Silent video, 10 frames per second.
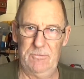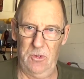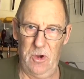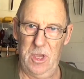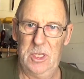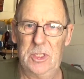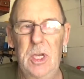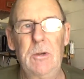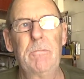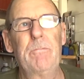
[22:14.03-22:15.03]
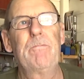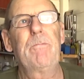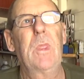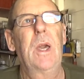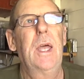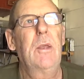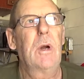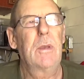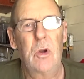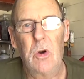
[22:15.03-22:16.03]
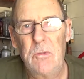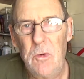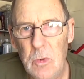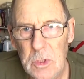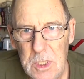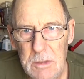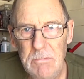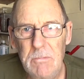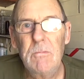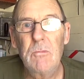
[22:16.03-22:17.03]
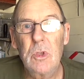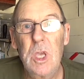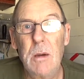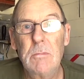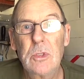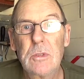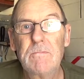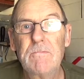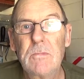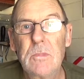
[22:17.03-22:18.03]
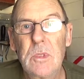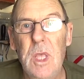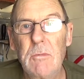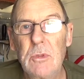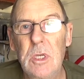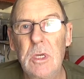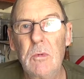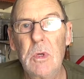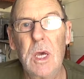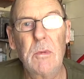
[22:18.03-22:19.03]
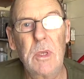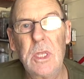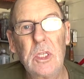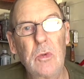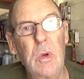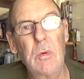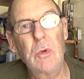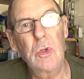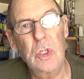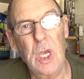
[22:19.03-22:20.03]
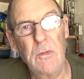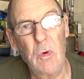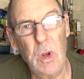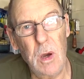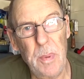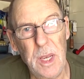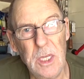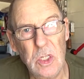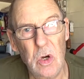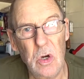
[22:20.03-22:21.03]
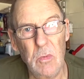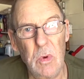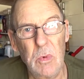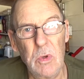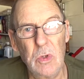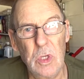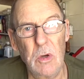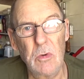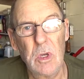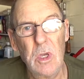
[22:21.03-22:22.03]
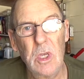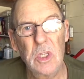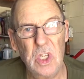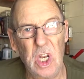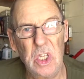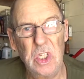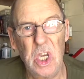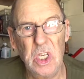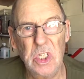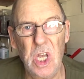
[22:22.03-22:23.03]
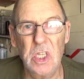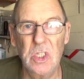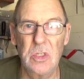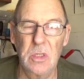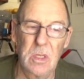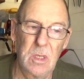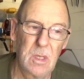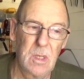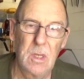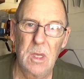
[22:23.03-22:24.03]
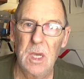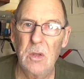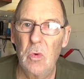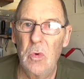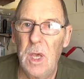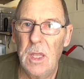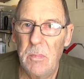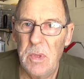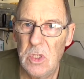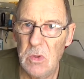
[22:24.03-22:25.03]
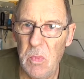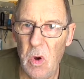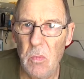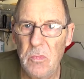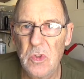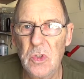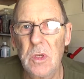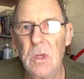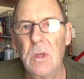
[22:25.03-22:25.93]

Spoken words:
Right, so anyway, Guy Fawkes comes, and that was it. I mean, this is where we used to save all our pennies, like when we used to go selling chestnuts and all the other bits and bobs